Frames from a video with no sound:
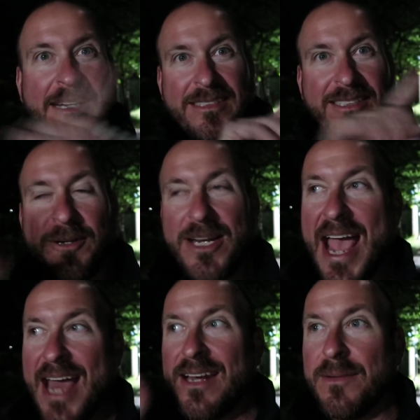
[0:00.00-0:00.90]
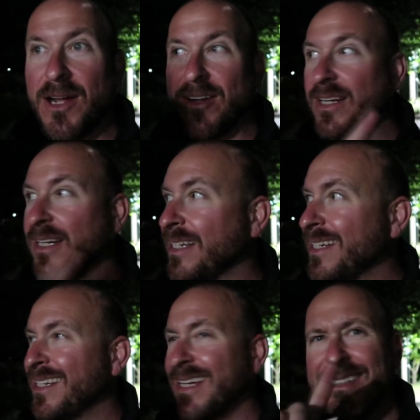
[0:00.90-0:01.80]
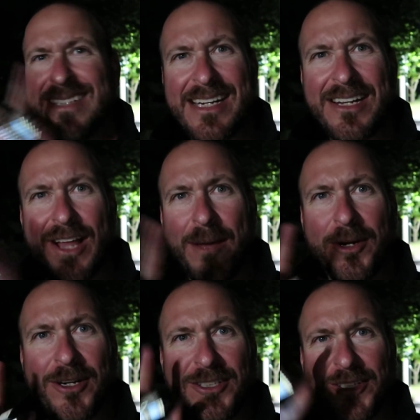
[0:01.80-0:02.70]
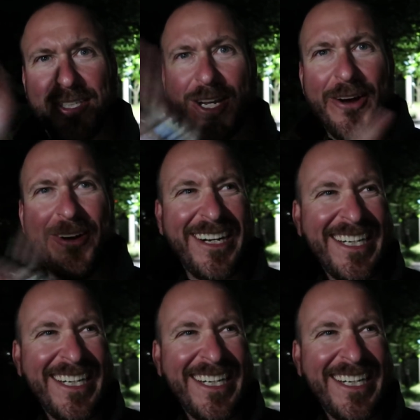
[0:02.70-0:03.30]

so it added about 10 kilometers or so.